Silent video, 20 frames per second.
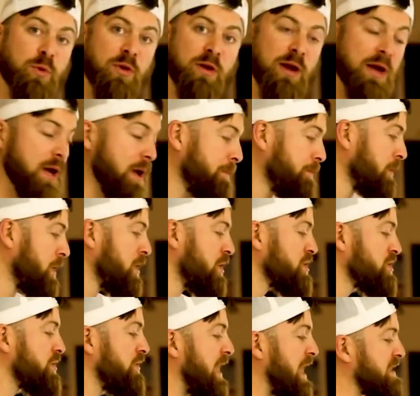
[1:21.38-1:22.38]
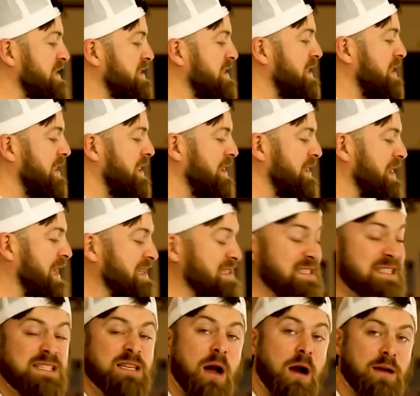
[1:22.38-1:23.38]
okay? So that
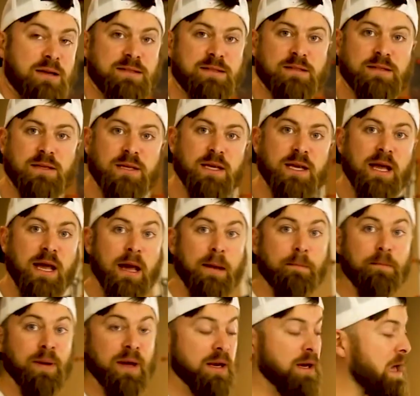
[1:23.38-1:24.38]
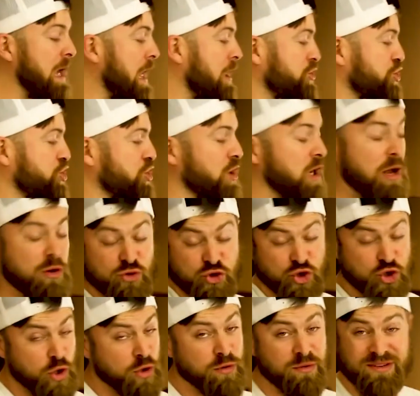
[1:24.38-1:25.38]
sucks. But I'll
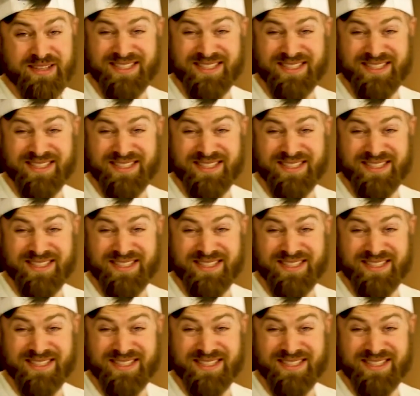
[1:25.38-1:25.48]
show you the